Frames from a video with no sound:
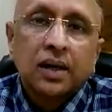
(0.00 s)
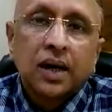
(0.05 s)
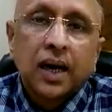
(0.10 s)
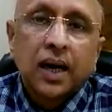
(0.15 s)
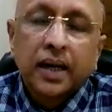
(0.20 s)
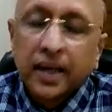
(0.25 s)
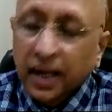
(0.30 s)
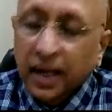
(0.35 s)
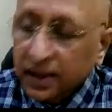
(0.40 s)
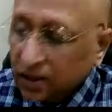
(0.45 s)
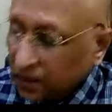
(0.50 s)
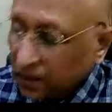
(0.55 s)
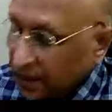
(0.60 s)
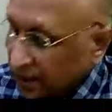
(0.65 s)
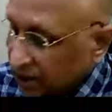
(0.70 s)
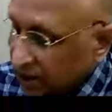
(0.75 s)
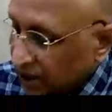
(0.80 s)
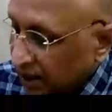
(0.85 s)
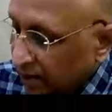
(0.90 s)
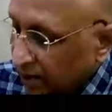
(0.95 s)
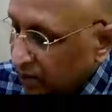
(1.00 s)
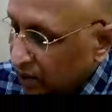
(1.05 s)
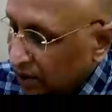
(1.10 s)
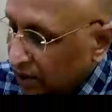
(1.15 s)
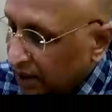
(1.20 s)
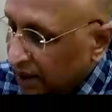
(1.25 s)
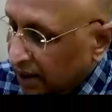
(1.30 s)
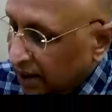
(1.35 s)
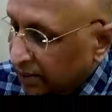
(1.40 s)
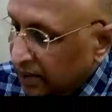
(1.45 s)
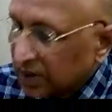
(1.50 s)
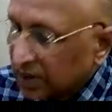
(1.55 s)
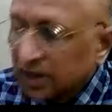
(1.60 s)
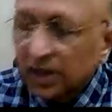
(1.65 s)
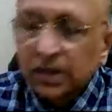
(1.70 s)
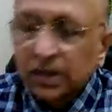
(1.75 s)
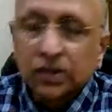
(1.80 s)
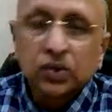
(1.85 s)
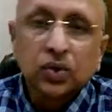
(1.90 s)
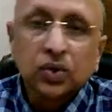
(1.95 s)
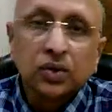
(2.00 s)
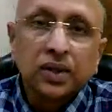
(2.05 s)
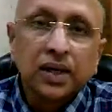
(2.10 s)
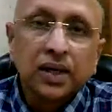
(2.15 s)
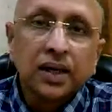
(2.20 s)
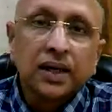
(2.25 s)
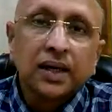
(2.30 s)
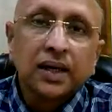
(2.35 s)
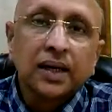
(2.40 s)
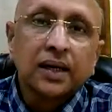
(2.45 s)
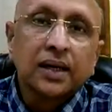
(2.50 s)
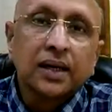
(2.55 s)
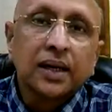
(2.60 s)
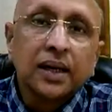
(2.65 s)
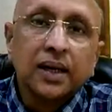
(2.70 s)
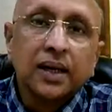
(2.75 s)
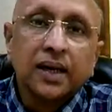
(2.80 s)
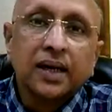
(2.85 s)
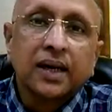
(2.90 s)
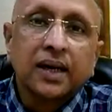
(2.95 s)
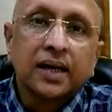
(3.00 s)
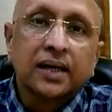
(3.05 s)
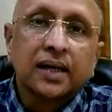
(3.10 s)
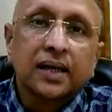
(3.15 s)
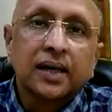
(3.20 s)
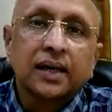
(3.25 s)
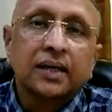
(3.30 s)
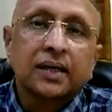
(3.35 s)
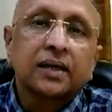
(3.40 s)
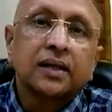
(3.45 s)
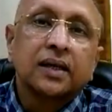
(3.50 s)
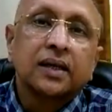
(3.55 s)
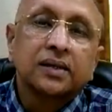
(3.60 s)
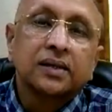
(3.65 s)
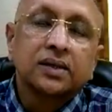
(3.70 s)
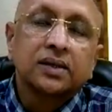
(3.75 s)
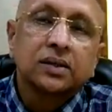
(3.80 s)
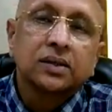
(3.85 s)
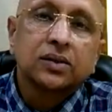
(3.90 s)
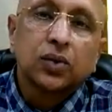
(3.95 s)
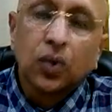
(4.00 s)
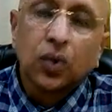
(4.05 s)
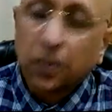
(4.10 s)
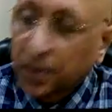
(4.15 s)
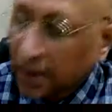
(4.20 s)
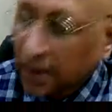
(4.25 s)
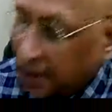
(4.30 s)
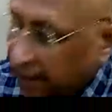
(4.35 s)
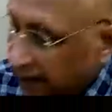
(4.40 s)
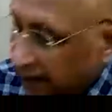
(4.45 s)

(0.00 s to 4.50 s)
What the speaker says: And that's why stramonium is also there indicated in this rubric,